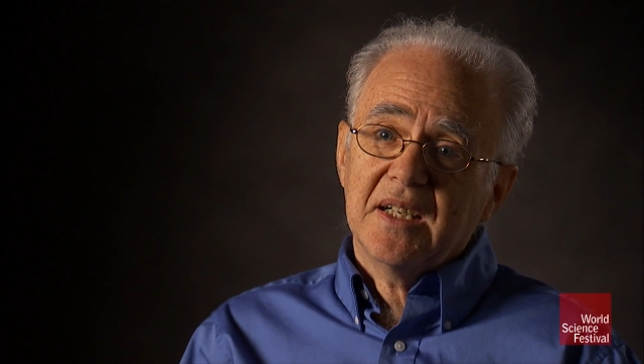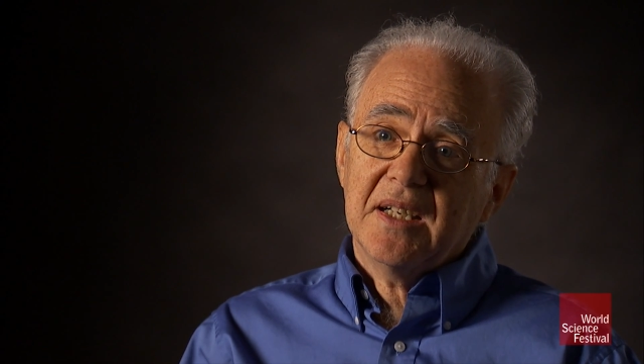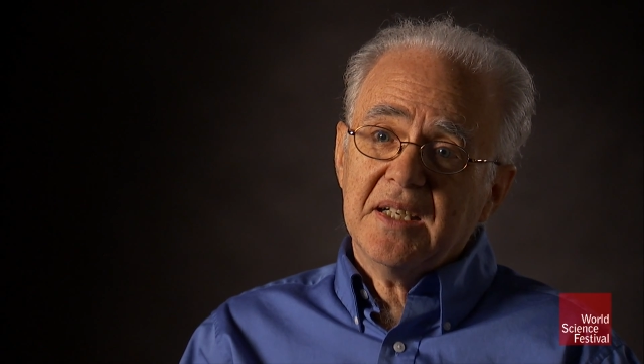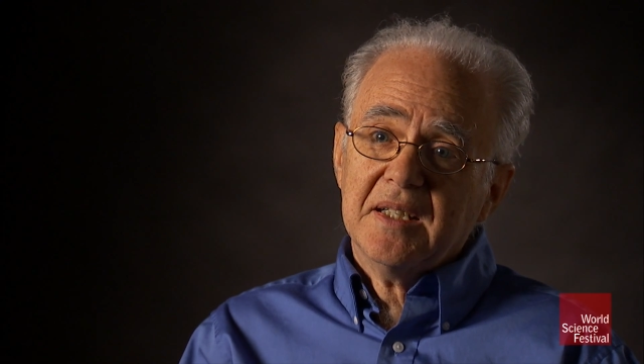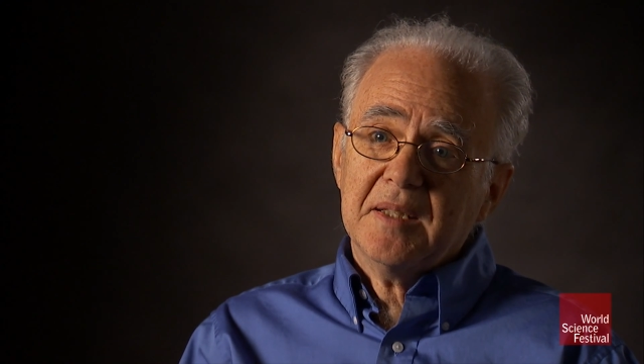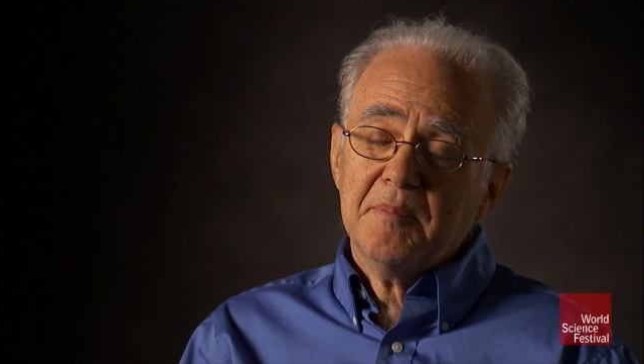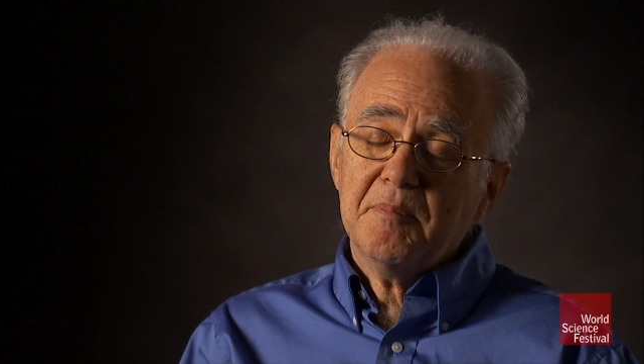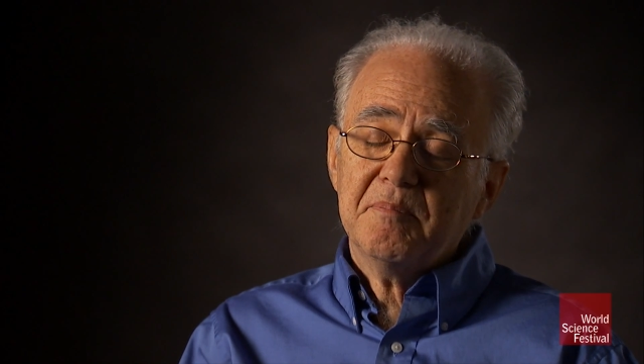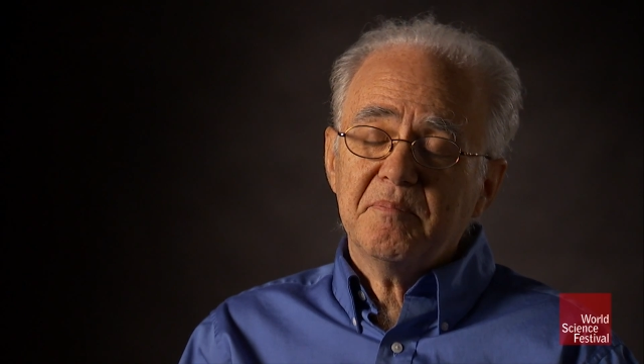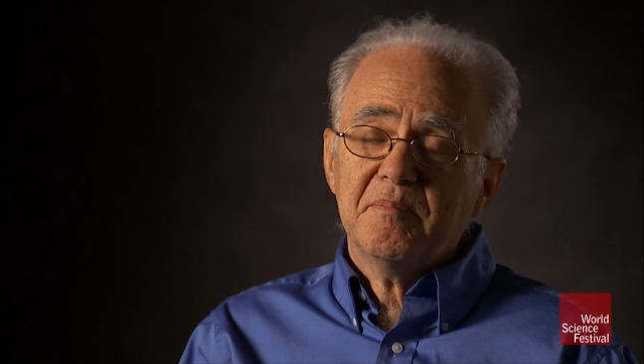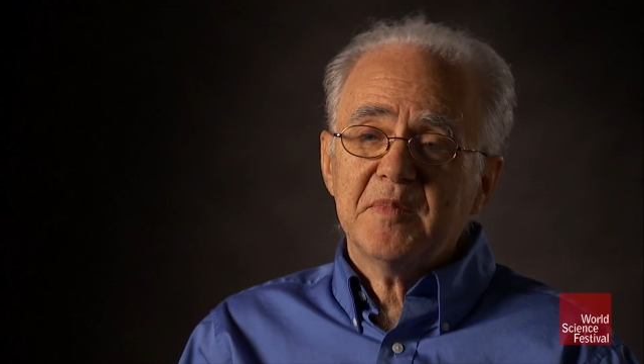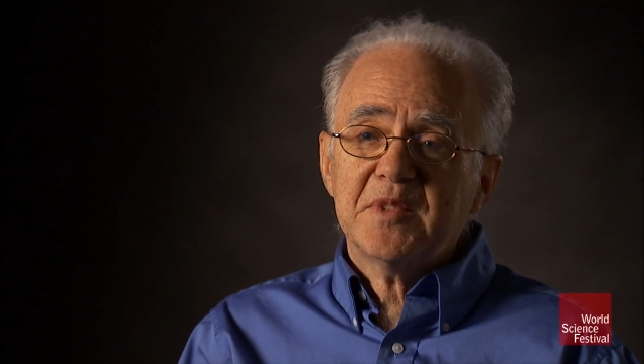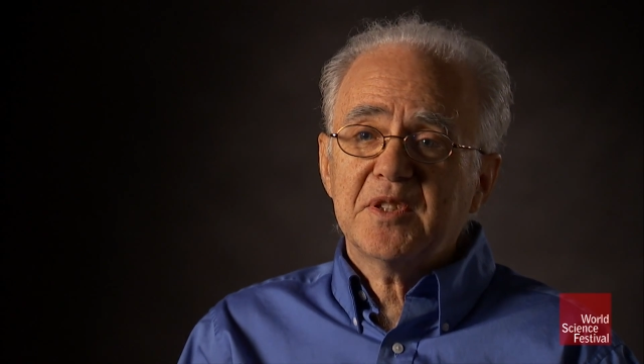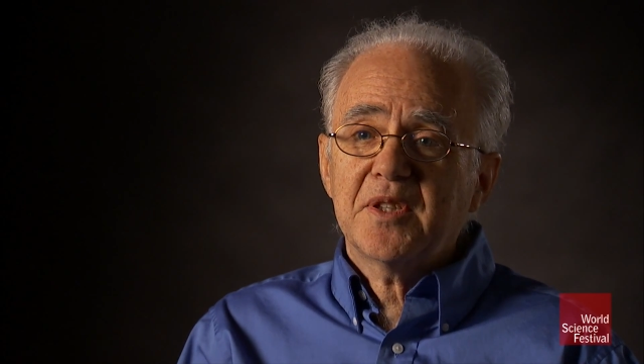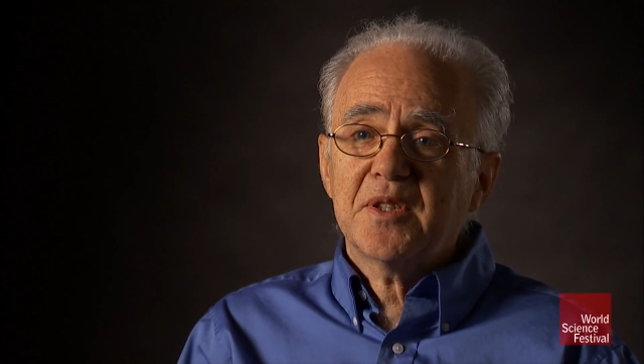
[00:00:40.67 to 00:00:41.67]
um,
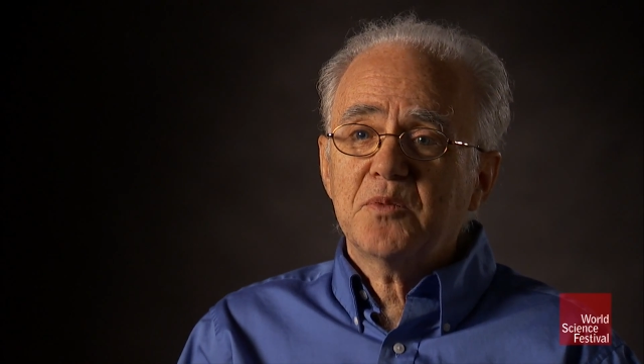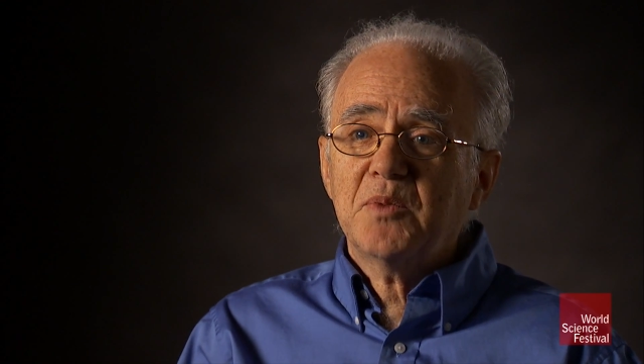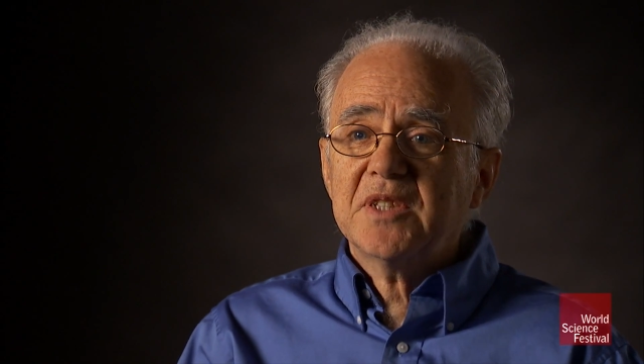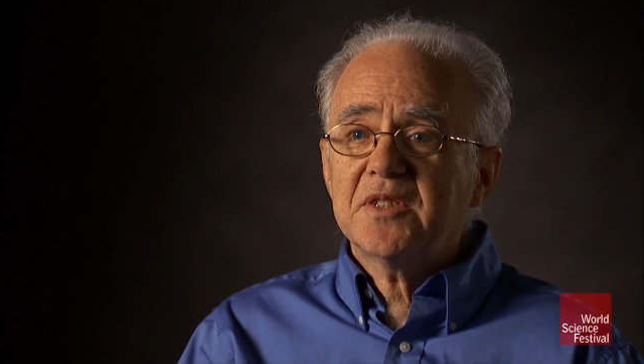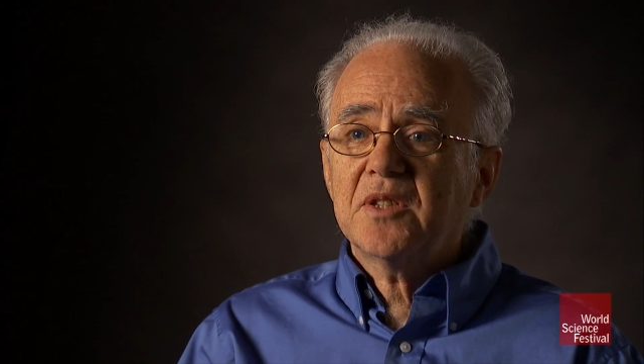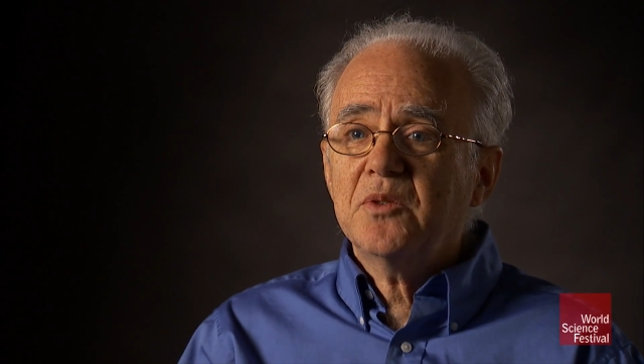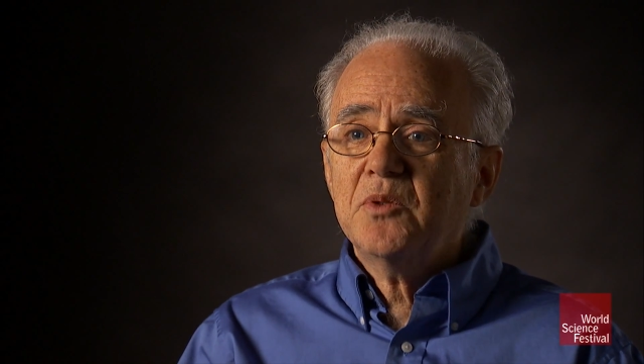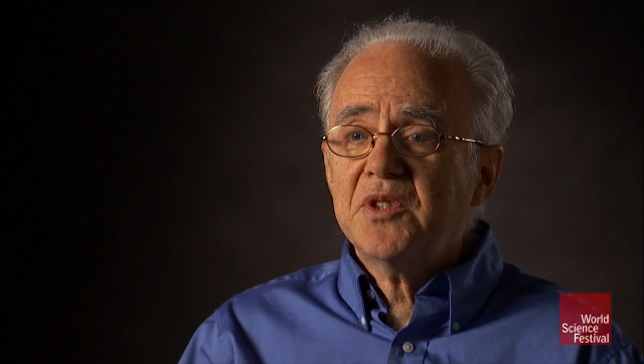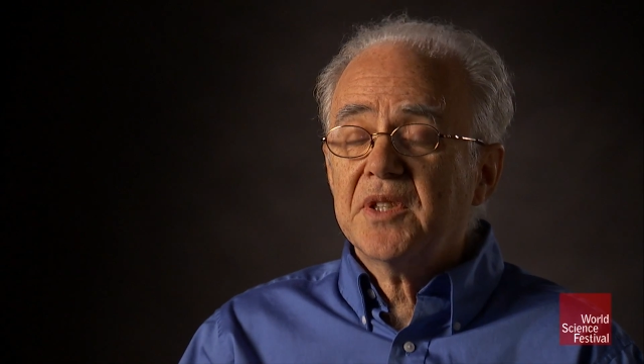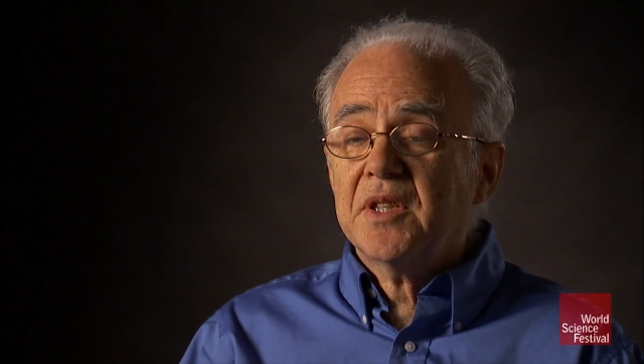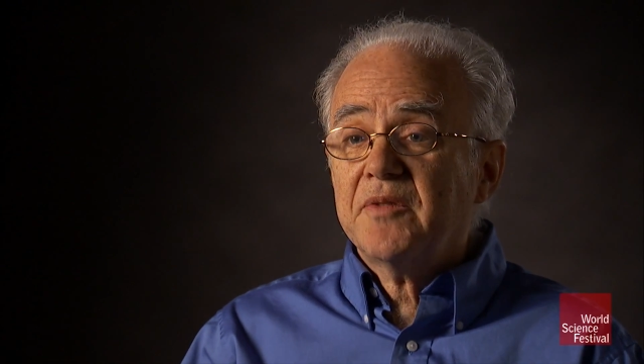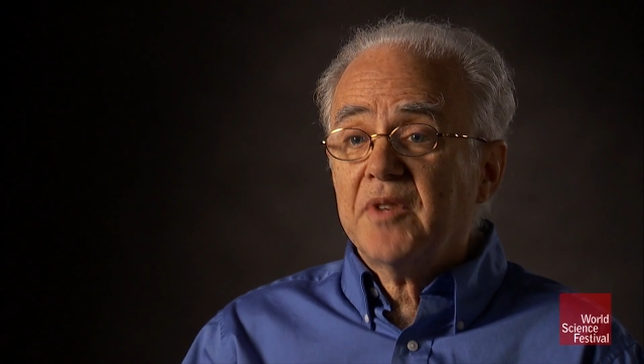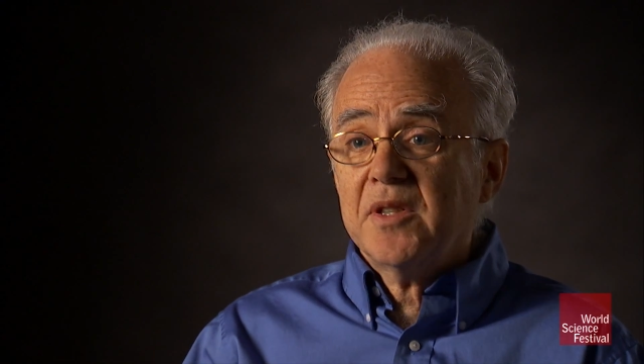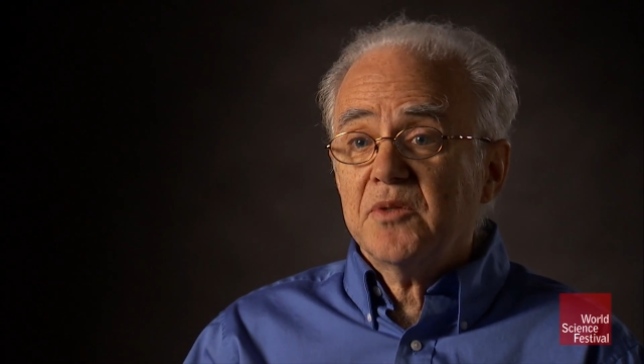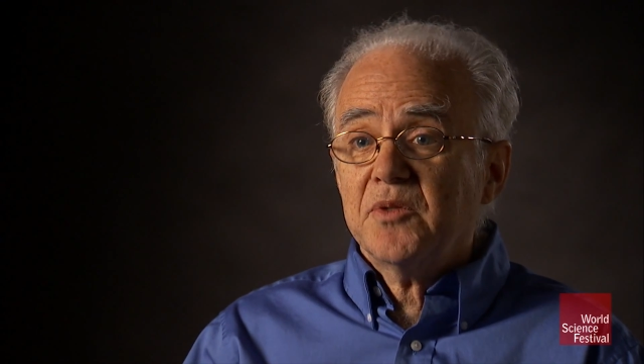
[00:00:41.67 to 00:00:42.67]
to the resolution
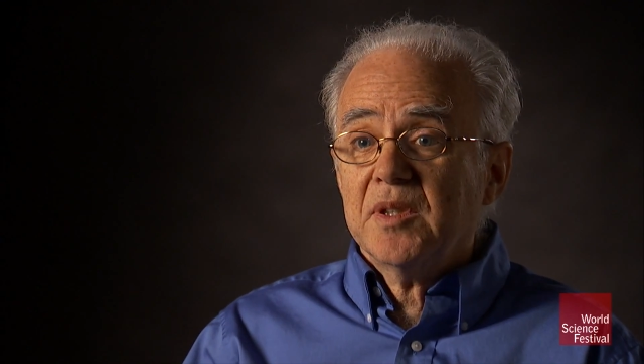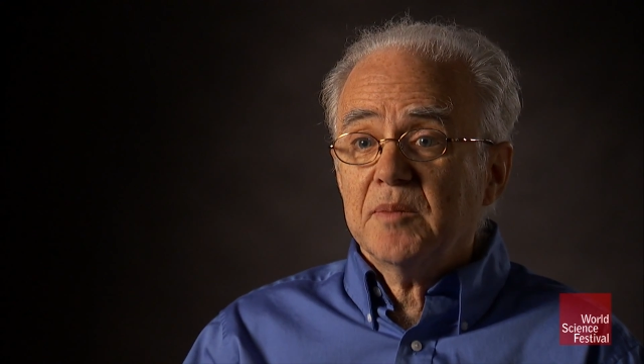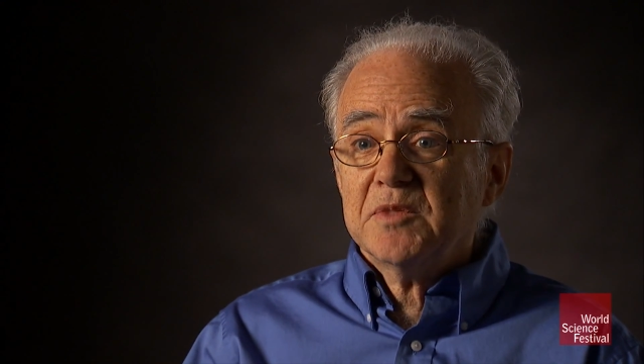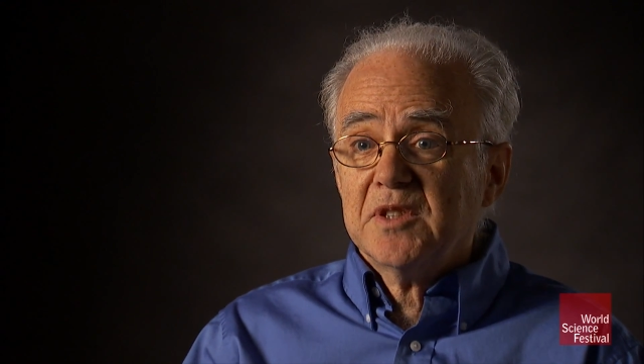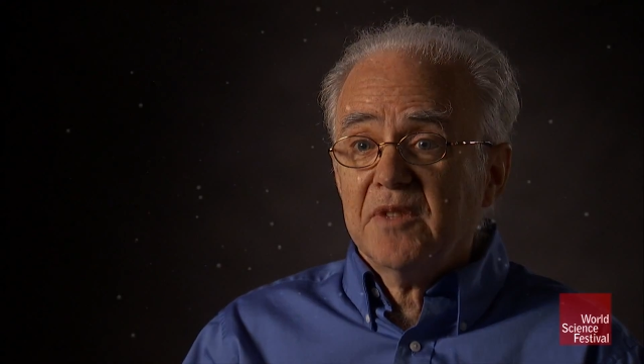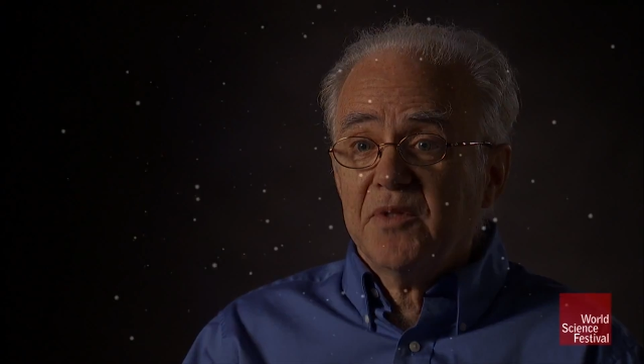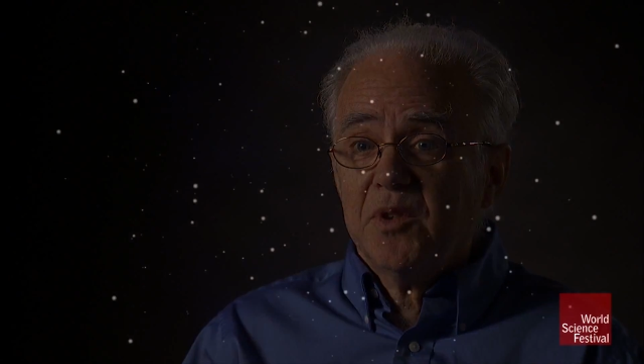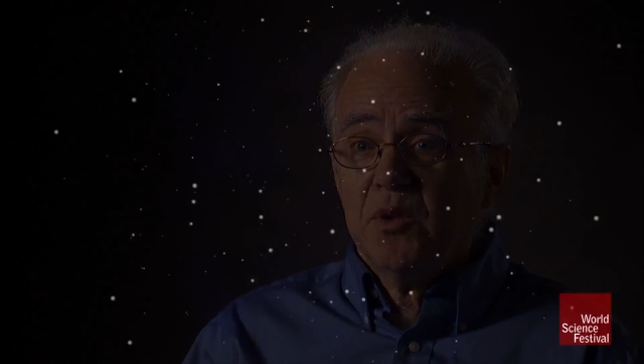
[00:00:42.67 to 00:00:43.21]
of our dreams. So